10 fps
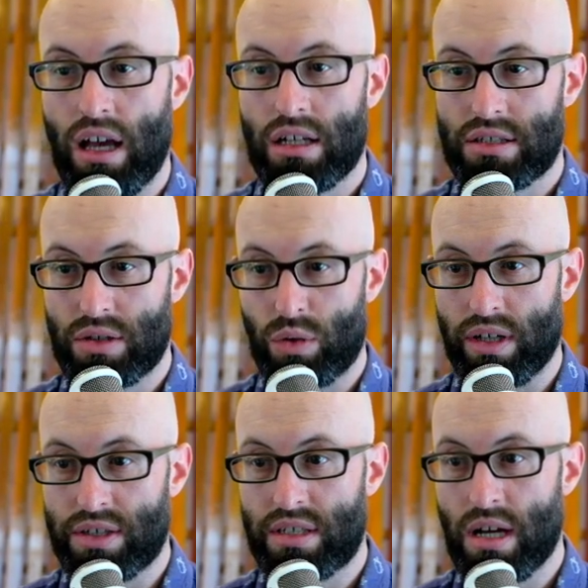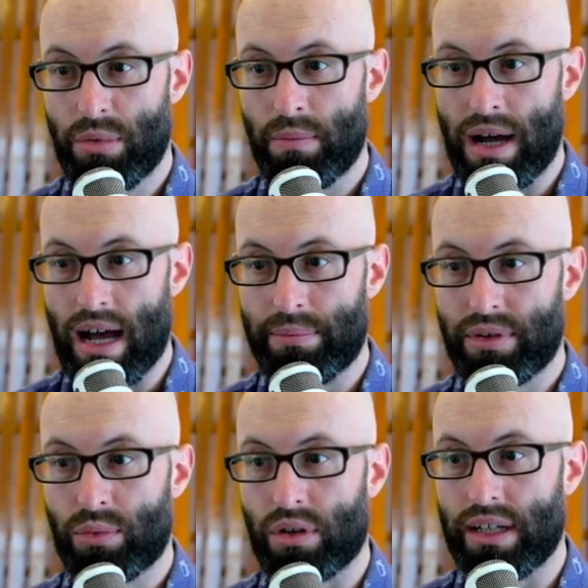storage double map
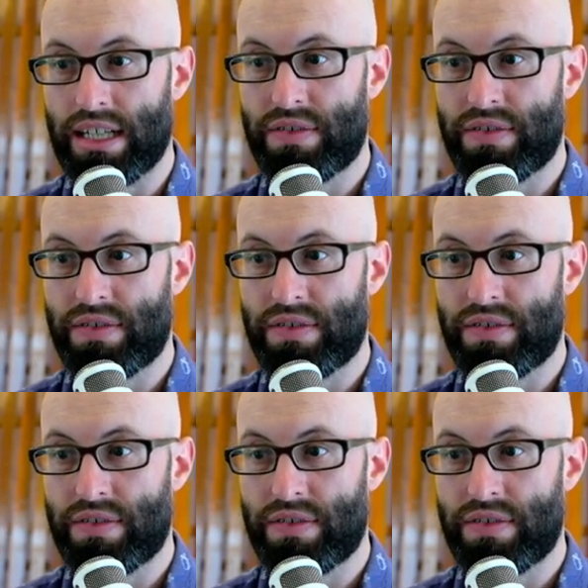where each